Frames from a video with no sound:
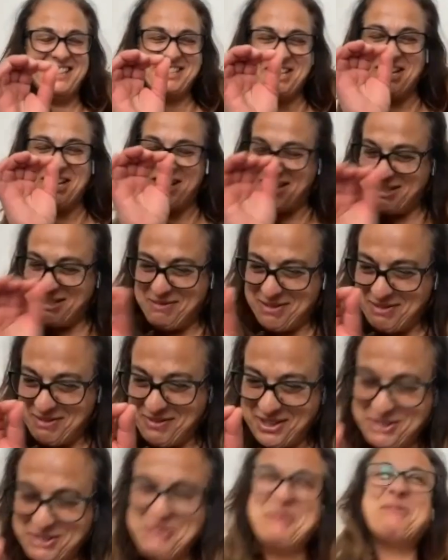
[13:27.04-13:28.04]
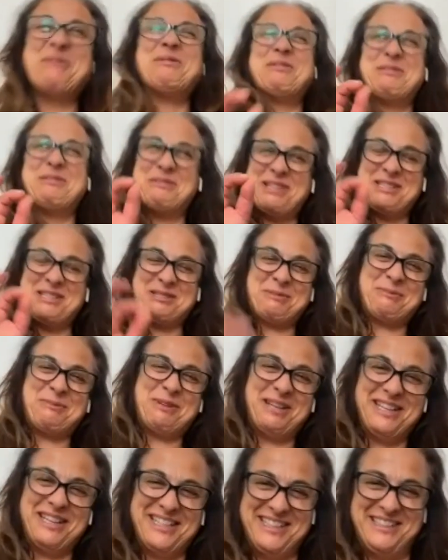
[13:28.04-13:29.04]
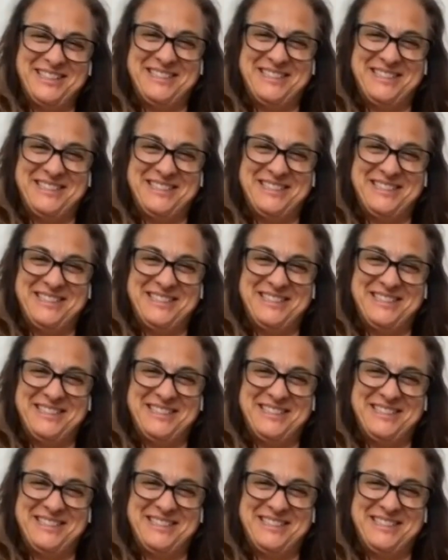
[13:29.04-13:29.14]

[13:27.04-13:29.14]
tiny bit of extra oil. That's right.